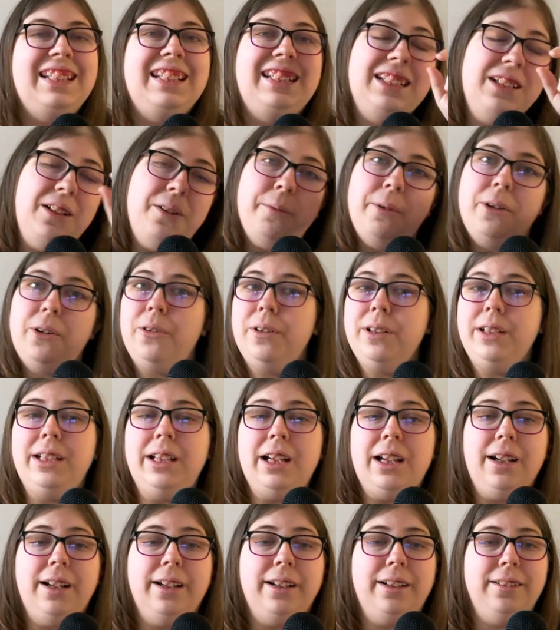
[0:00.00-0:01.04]
So I'm going
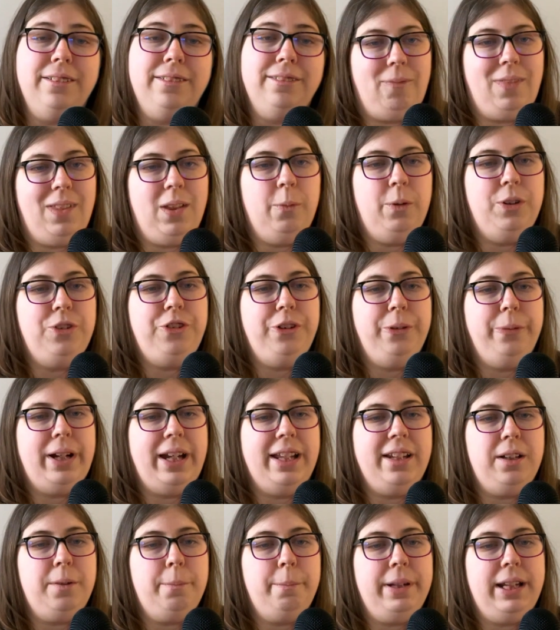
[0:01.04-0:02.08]
Doug. Would you
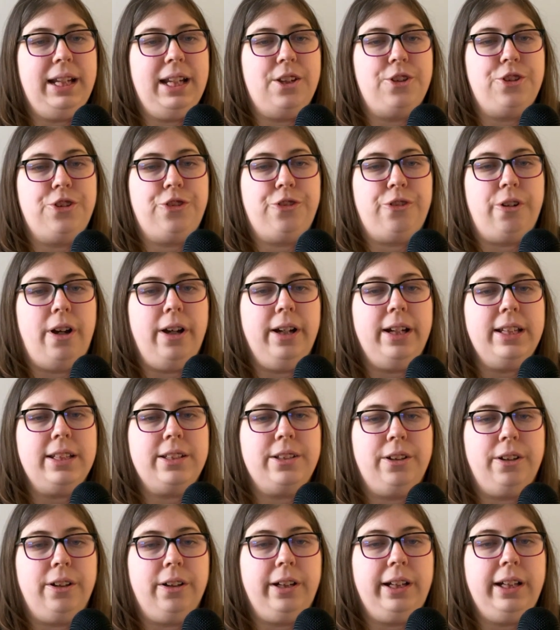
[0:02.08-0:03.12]
rather be as strong
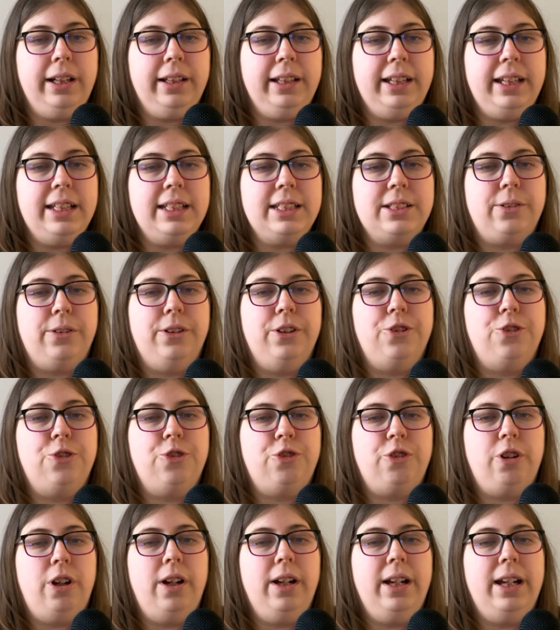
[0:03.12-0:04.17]
as Hercules or as
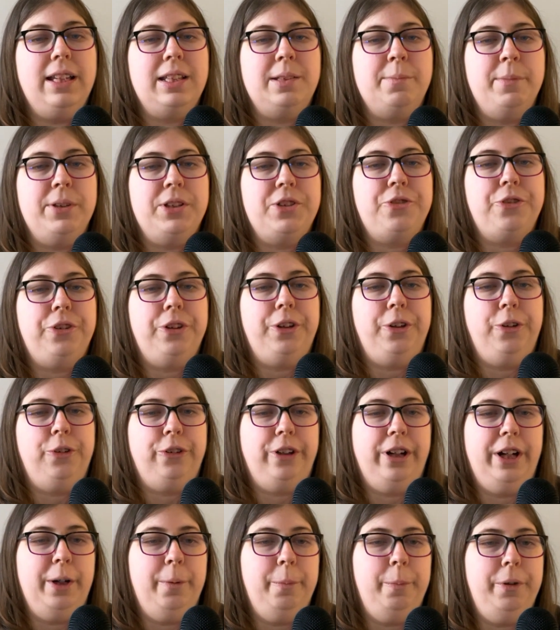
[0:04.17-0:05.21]
strong as Mr.
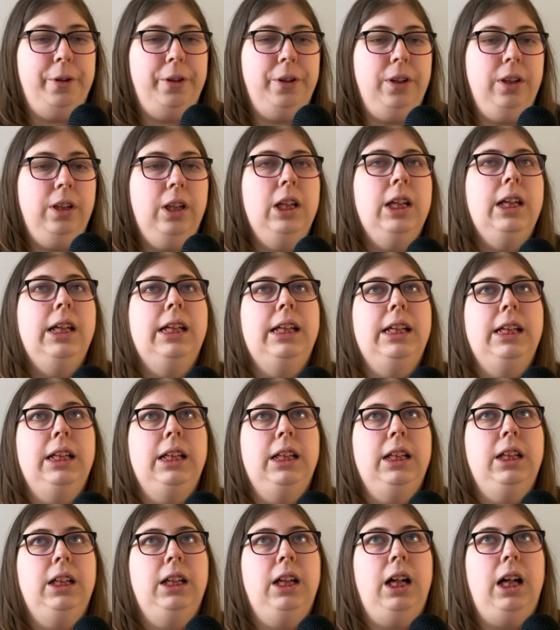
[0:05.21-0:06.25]
Incredible?
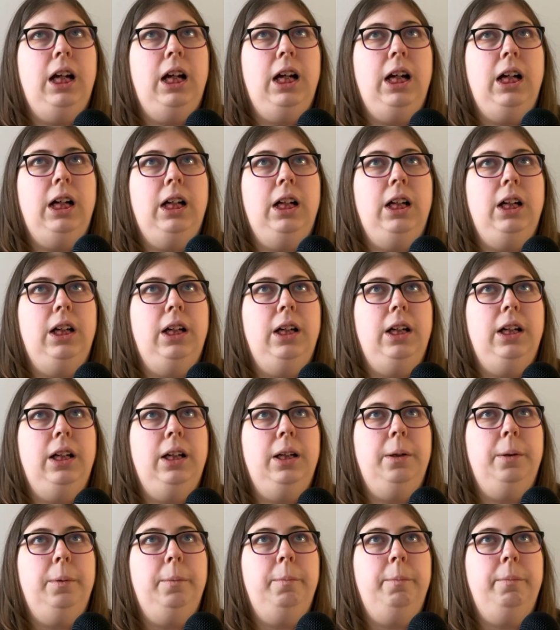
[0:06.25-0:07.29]

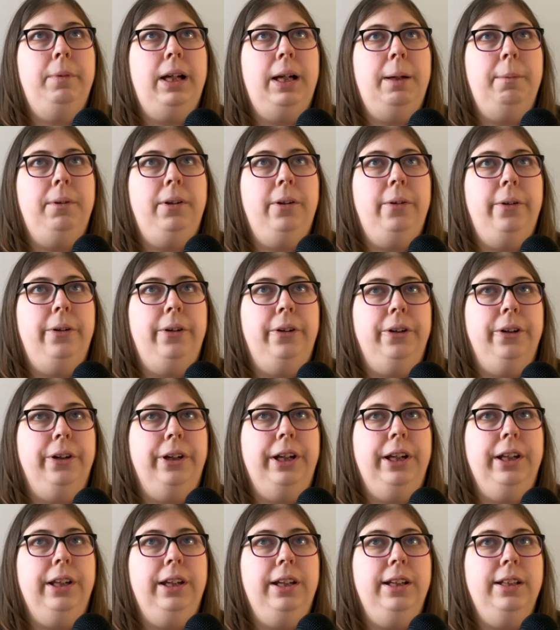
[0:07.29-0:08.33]
Um, I'm going
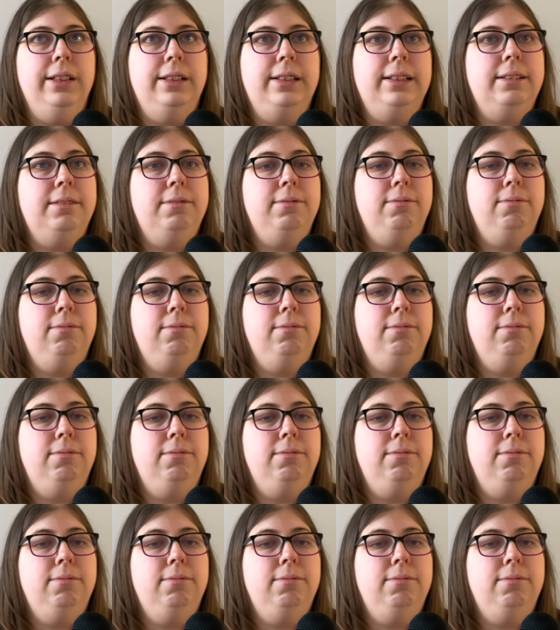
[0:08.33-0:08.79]
Hercules.